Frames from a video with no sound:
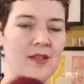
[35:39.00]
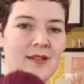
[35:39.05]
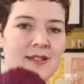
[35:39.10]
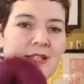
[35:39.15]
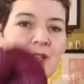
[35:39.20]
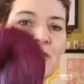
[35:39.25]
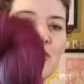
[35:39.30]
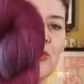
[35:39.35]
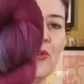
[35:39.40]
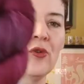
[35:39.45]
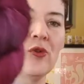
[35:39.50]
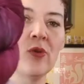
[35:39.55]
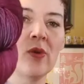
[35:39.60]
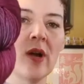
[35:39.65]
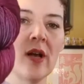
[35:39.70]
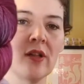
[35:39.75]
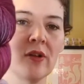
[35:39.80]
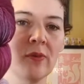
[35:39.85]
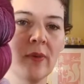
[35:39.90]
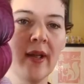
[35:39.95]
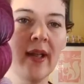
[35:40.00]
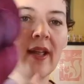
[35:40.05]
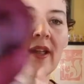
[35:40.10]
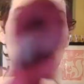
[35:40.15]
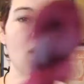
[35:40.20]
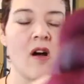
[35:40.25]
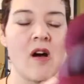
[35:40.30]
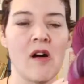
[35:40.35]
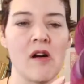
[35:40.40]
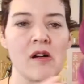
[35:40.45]
there's a new
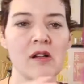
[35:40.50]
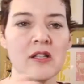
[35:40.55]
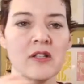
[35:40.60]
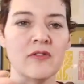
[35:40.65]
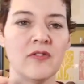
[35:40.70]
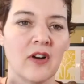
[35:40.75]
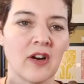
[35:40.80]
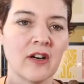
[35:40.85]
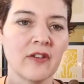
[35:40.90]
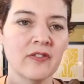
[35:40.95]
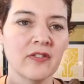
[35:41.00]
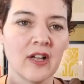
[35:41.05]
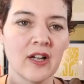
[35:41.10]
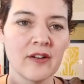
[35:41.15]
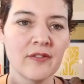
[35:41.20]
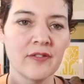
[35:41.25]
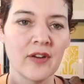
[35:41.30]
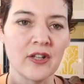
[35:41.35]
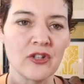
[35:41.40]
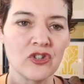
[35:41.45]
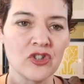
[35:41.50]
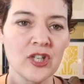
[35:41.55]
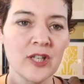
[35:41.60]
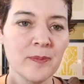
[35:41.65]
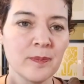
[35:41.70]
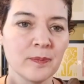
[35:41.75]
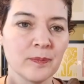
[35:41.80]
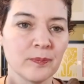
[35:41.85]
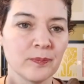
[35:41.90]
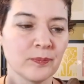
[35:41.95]
colorway called Far Flung
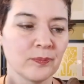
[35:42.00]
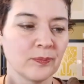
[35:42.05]
Friendship.